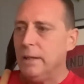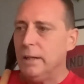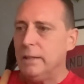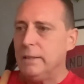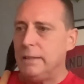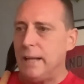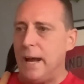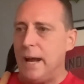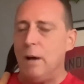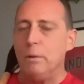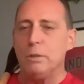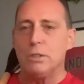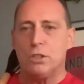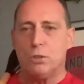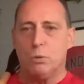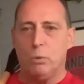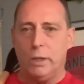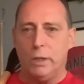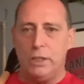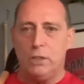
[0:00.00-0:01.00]
Now it's
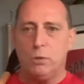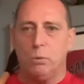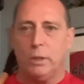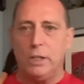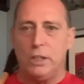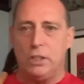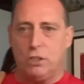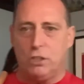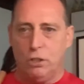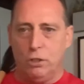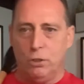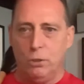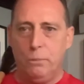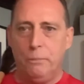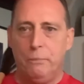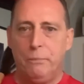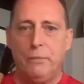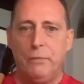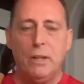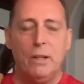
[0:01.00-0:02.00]
2022.
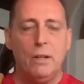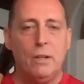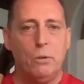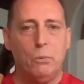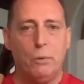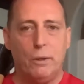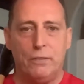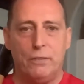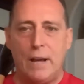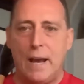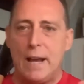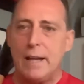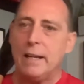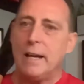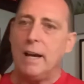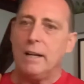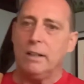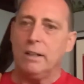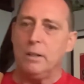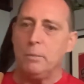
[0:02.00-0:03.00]
We've had it
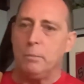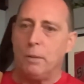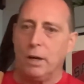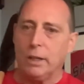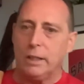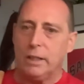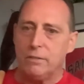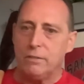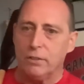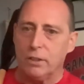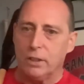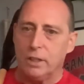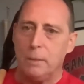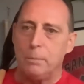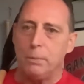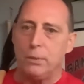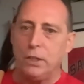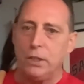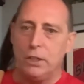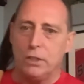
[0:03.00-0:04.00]
out on the market for a
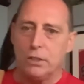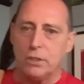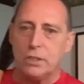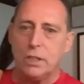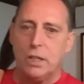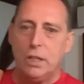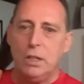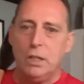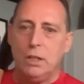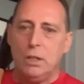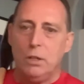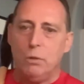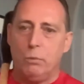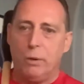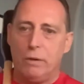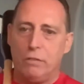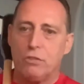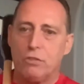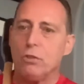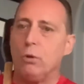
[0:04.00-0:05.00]
couple years.
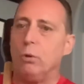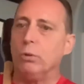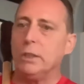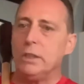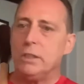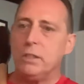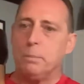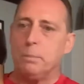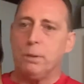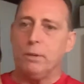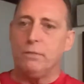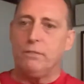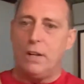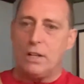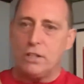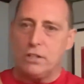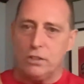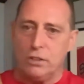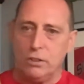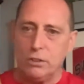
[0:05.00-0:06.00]
We've sold it to
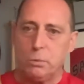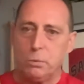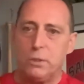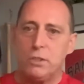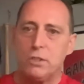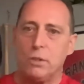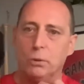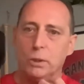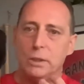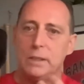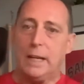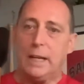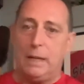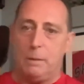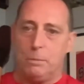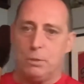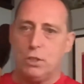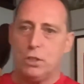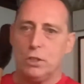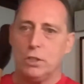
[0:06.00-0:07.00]
professionals. We've sold it to
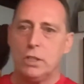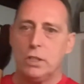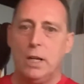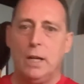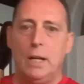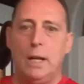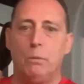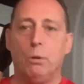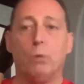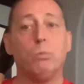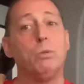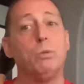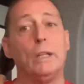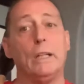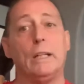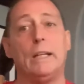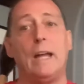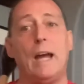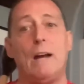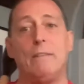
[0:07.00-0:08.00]
amateurs. We're
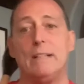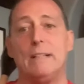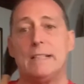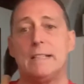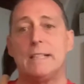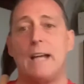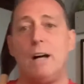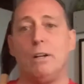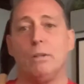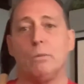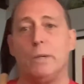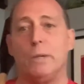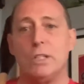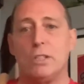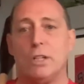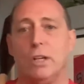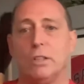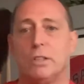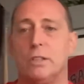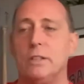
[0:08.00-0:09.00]
really having solid
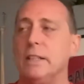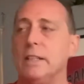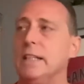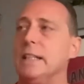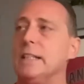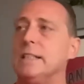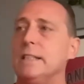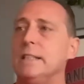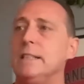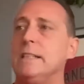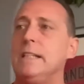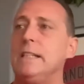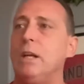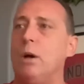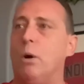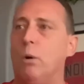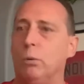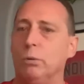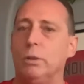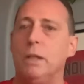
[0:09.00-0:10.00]
results. This is the
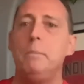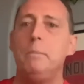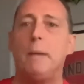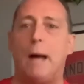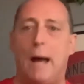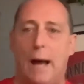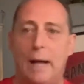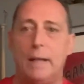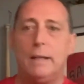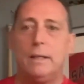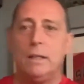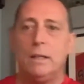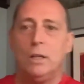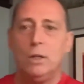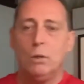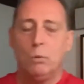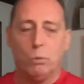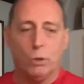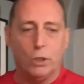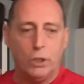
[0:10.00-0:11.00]
only bat
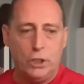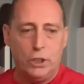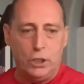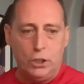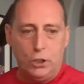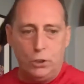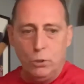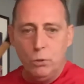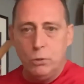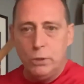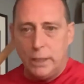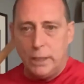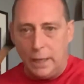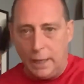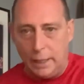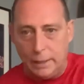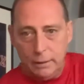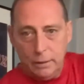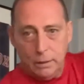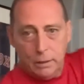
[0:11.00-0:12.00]
where you
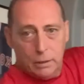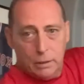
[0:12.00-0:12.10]
can